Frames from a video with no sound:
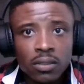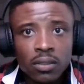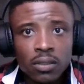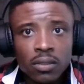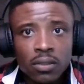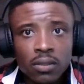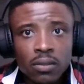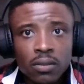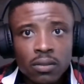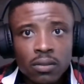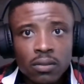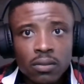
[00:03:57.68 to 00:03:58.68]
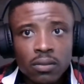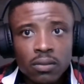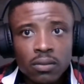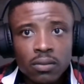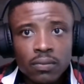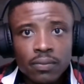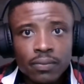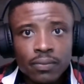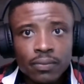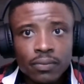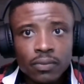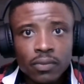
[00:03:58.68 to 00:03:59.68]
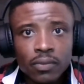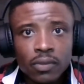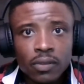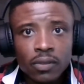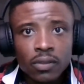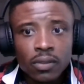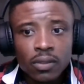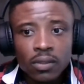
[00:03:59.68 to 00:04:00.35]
Nothing is said.